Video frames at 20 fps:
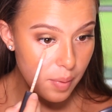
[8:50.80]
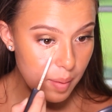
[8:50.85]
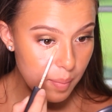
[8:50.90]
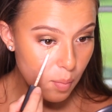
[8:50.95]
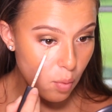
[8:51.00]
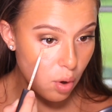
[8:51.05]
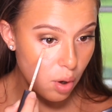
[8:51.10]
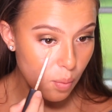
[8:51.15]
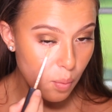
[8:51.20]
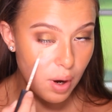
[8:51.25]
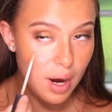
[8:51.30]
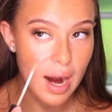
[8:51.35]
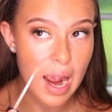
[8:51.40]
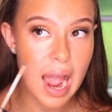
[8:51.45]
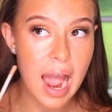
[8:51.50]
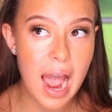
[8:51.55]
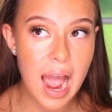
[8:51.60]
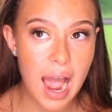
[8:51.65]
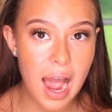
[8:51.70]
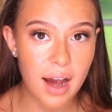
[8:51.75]
bit more where I
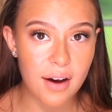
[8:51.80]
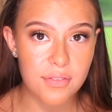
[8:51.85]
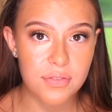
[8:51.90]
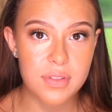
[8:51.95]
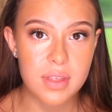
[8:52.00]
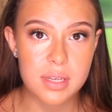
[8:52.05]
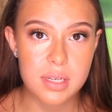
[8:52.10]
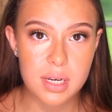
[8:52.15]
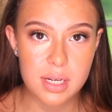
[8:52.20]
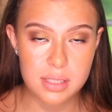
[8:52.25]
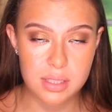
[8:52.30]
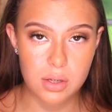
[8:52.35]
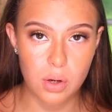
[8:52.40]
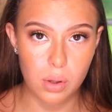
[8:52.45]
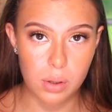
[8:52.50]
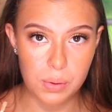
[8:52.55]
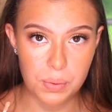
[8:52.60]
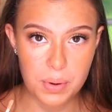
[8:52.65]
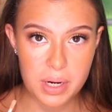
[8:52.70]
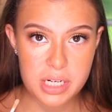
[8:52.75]
have the
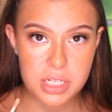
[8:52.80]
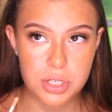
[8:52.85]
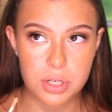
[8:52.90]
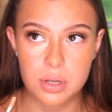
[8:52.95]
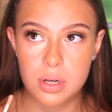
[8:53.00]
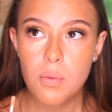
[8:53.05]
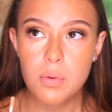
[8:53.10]
discoloration,